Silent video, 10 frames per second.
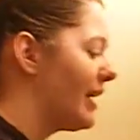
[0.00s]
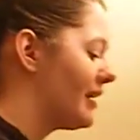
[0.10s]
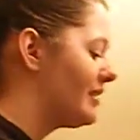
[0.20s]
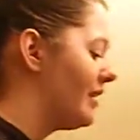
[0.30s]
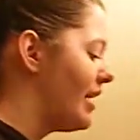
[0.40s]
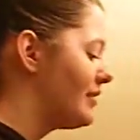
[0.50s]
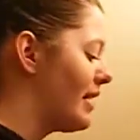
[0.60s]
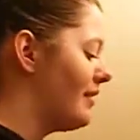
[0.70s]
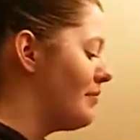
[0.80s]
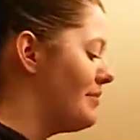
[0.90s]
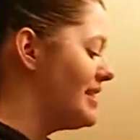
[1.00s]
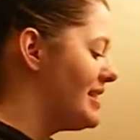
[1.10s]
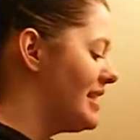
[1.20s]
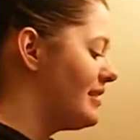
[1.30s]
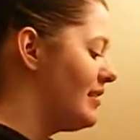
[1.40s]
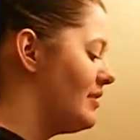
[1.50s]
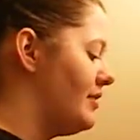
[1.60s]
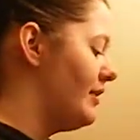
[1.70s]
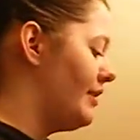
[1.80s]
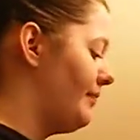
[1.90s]
it has kind of a minty scent
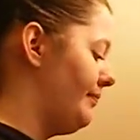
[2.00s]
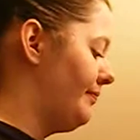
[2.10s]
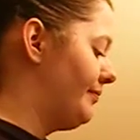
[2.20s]
to it.